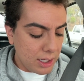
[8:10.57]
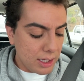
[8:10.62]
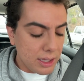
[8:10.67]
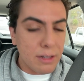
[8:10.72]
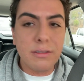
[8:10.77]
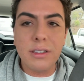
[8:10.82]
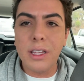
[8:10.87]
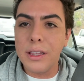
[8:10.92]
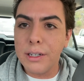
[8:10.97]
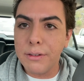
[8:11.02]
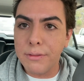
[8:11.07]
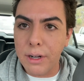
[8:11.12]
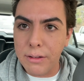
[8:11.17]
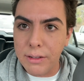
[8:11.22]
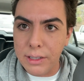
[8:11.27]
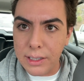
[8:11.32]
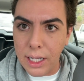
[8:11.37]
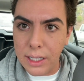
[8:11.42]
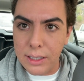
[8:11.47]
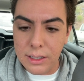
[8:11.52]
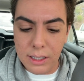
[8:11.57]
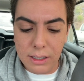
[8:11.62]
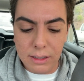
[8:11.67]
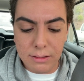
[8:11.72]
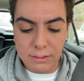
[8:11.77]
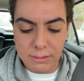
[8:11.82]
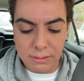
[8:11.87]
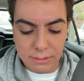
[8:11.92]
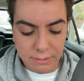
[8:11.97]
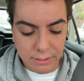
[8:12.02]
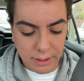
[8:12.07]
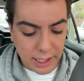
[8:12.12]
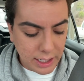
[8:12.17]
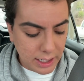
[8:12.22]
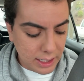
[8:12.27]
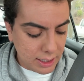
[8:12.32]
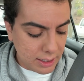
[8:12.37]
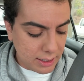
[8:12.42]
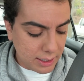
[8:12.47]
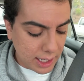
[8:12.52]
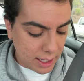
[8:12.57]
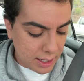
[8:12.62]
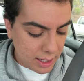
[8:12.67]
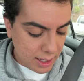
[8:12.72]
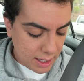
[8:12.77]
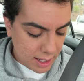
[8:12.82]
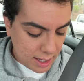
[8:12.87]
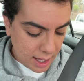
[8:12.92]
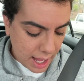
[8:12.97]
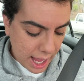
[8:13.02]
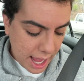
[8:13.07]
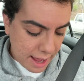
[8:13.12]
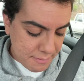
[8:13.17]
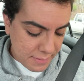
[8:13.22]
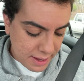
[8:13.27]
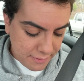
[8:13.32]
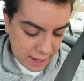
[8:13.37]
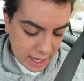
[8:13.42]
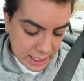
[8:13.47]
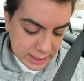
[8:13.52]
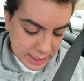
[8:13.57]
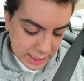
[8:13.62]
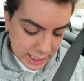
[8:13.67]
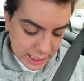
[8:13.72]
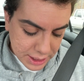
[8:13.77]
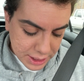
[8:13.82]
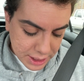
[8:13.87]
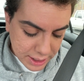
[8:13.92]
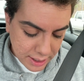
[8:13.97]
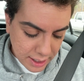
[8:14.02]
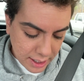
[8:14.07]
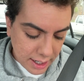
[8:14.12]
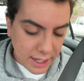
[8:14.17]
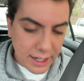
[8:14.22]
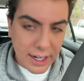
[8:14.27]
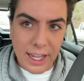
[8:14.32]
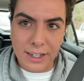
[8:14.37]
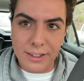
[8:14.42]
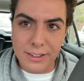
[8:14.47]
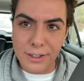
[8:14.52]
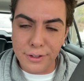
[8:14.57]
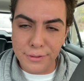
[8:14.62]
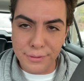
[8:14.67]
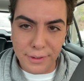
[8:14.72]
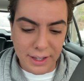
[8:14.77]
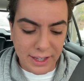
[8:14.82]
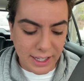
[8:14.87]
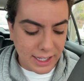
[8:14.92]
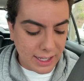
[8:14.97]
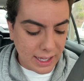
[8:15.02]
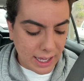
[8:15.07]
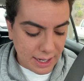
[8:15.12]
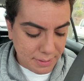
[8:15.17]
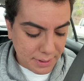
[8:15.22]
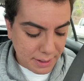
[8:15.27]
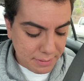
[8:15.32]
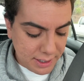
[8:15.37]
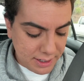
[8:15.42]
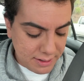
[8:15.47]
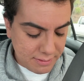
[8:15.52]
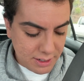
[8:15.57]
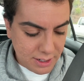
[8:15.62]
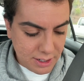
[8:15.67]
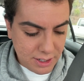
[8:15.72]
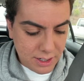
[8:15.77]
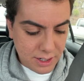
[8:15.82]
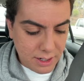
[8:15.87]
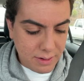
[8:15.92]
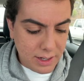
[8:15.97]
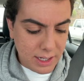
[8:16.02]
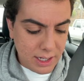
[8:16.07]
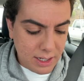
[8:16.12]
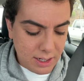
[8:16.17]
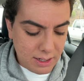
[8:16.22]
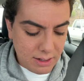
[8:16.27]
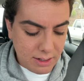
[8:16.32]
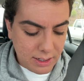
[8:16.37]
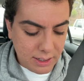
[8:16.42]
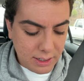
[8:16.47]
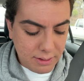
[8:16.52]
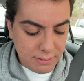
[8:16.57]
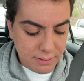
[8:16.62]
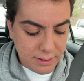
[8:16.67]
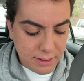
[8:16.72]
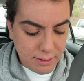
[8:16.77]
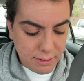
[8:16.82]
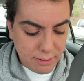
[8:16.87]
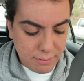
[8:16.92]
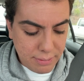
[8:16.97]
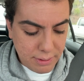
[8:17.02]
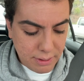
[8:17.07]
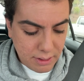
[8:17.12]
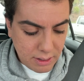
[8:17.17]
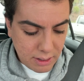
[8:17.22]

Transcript: There's nothing wrong with that, though, right? Okay. I have my vaccination card. I don't know if, like, I probably don't want to show it on YouTube.